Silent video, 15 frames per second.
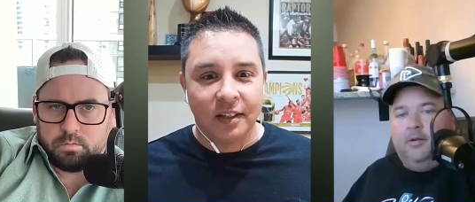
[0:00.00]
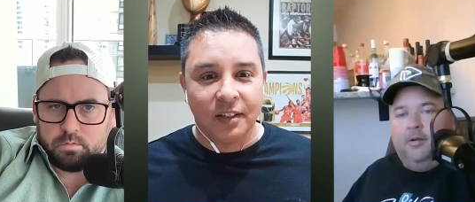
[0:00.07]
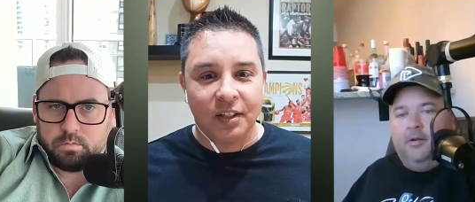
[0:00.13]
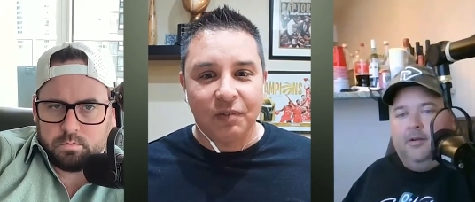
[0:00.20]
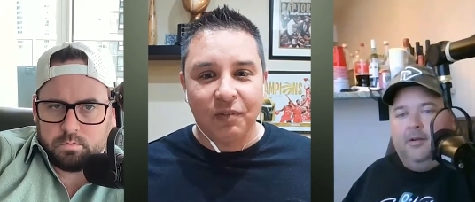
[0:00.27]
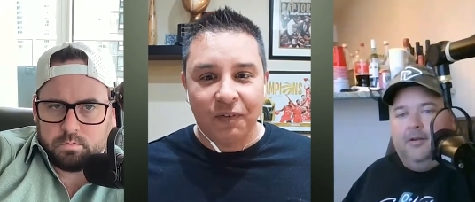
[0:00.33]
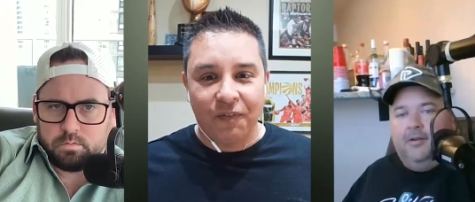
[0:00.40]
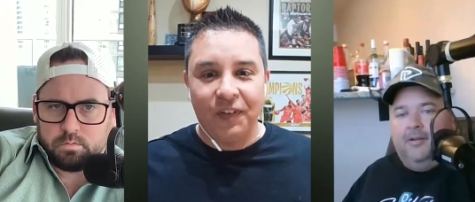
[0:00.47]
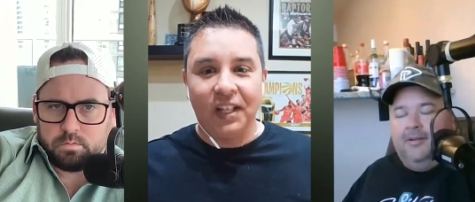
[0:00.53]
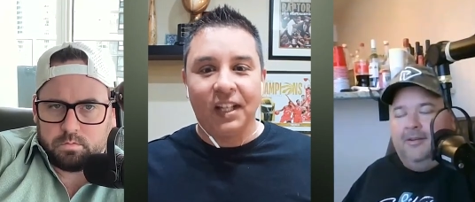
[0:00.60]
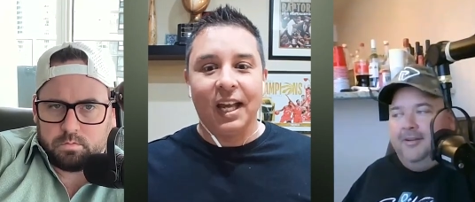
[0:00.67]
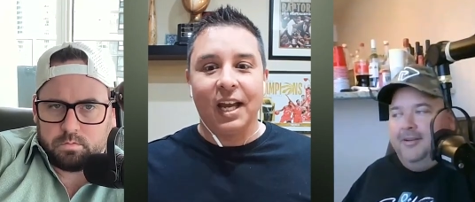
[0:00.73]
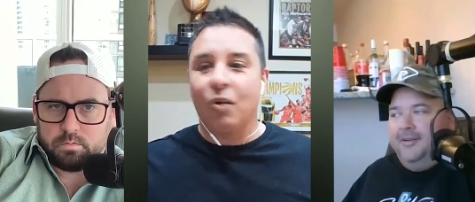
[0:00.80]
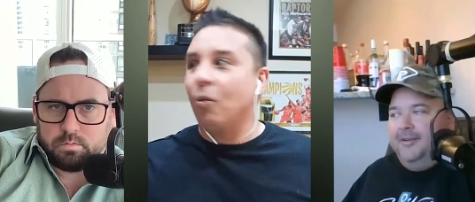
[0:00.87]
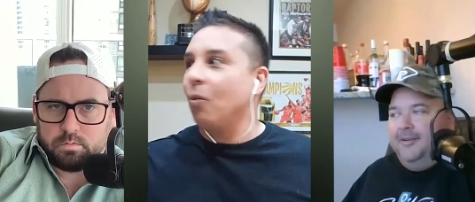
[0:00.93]
Speaker 1: Do you ever feel
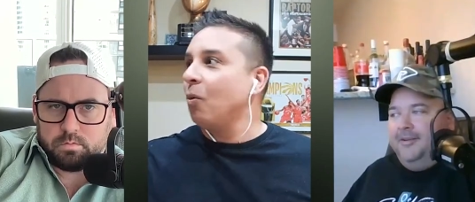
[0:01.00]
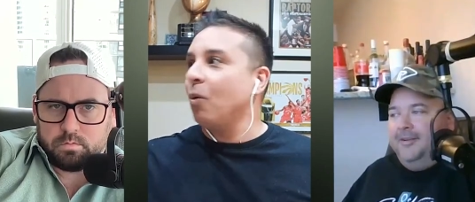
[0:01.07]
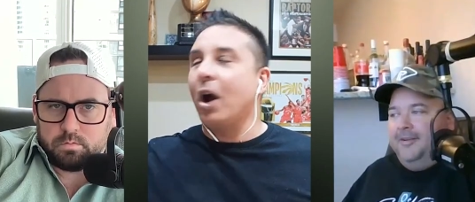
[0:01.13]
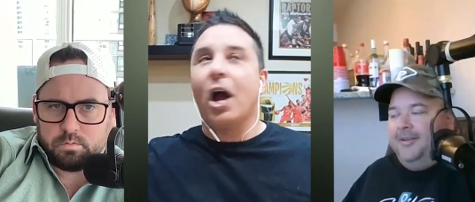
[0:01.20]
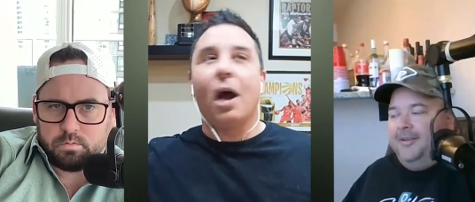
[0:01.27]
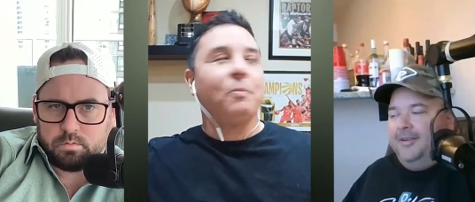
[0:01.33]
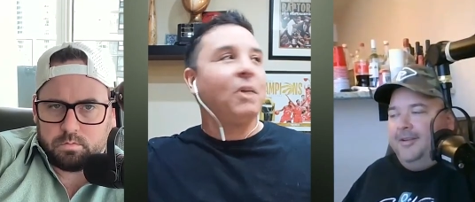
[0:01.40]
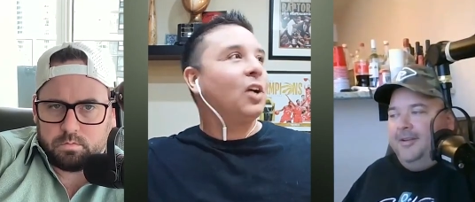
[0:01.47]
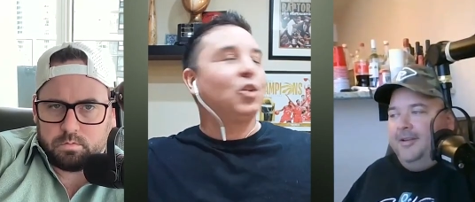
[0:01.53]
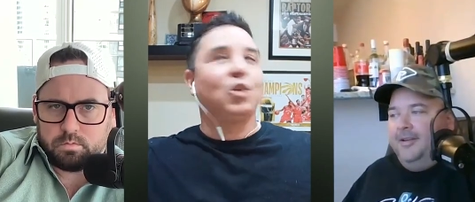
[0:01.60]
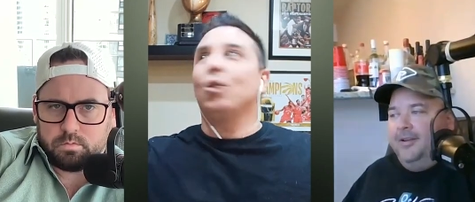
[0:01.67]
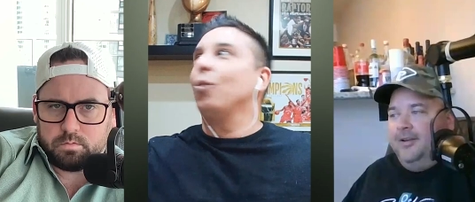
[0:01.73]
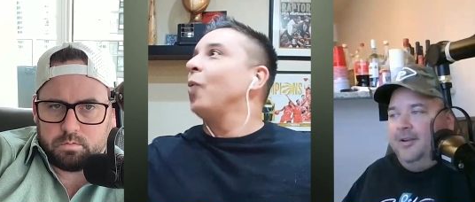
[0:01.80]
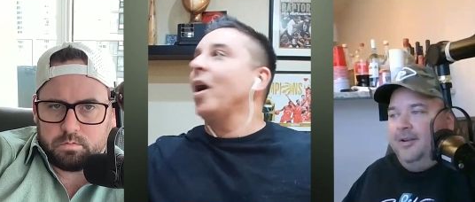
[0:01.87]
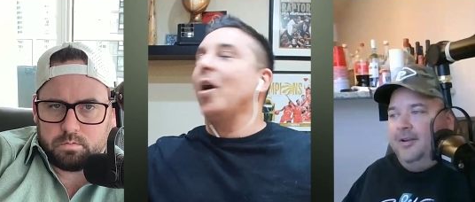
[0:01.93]
like, I'm not
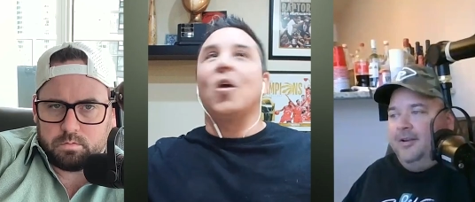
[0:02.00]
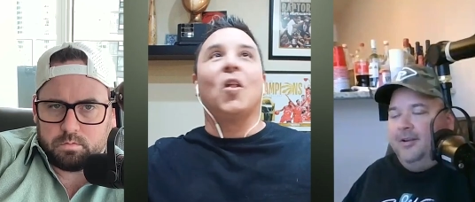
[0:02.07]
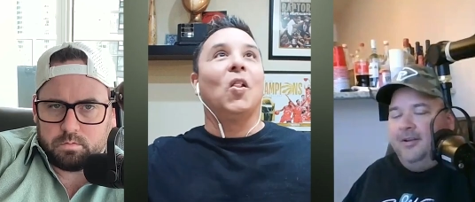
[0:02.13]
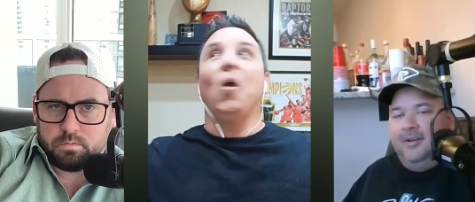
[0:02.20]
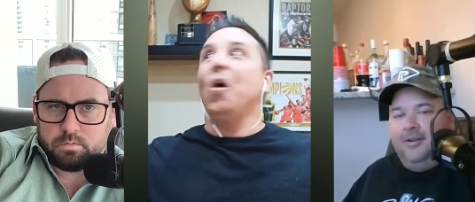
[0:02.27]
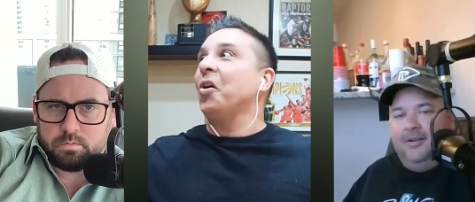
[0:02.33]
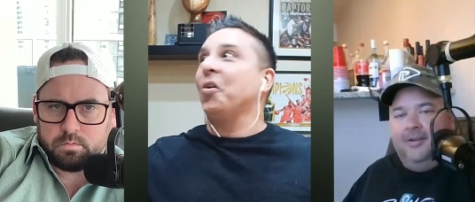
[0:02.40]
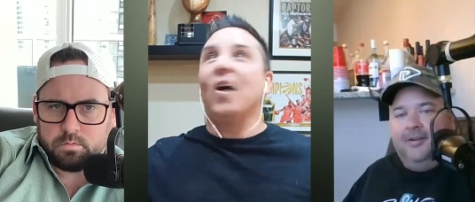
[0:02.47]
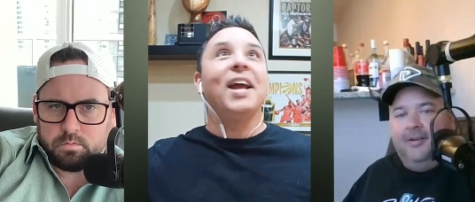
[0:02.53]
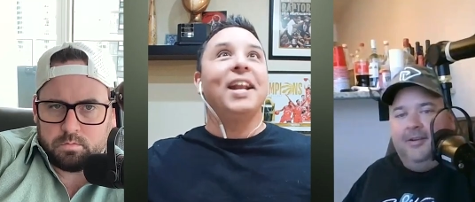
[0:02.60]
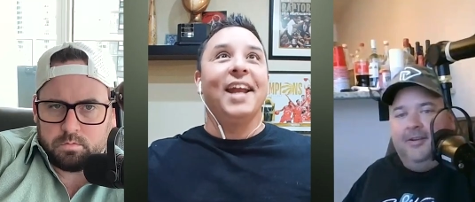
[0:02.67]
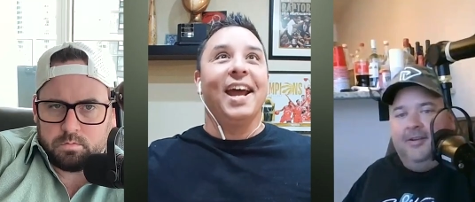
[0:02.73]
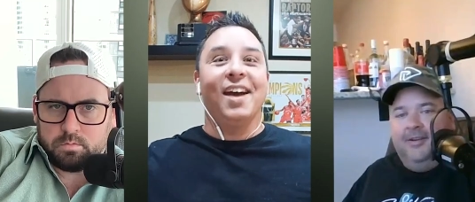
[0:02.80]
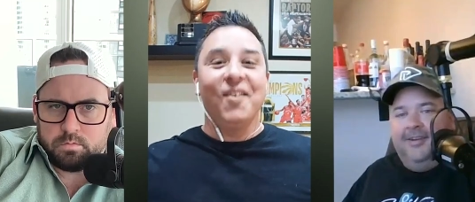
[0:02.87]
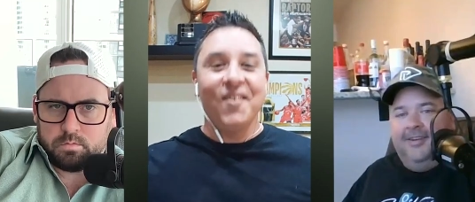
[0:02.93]
sure where to look right
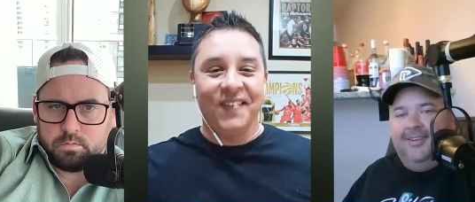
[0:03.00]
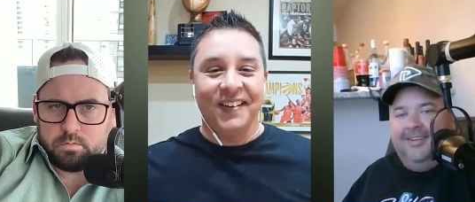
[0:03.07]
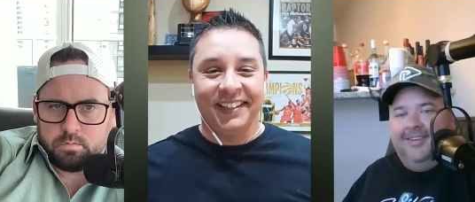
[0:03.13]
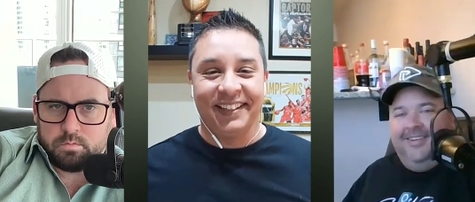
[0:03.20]
now?